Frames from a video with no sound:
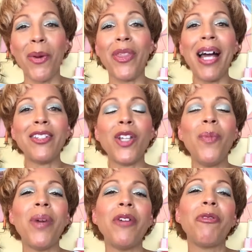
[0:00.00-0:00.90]
Well, that's
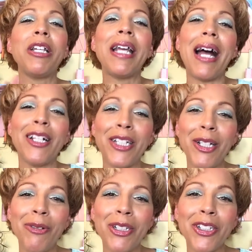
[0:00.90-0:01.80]
on my
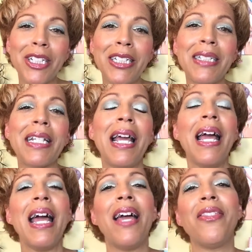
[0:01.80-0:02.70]
reality wish list,
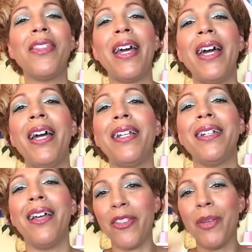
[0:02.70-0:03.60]
and
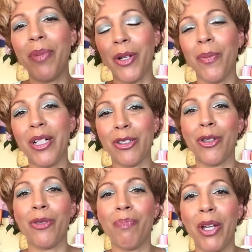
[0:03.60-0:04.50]
then the bigger
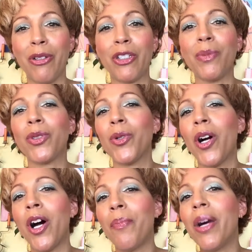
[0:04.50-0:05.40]
motherships are
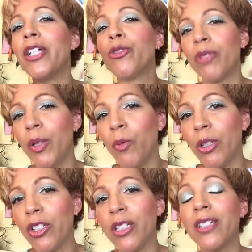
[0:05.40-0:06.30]
on my dream
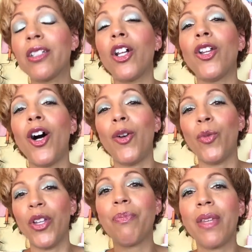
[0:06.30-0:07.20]
wish list, along
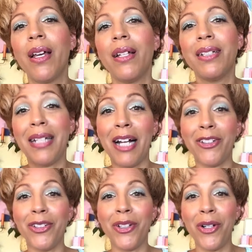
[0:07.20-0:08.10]
with
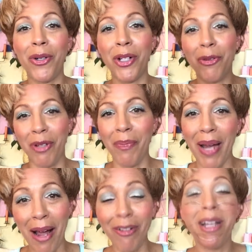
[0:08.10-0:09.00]
Natasha Denona Green
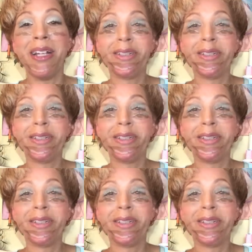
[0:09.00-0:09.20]
Brown.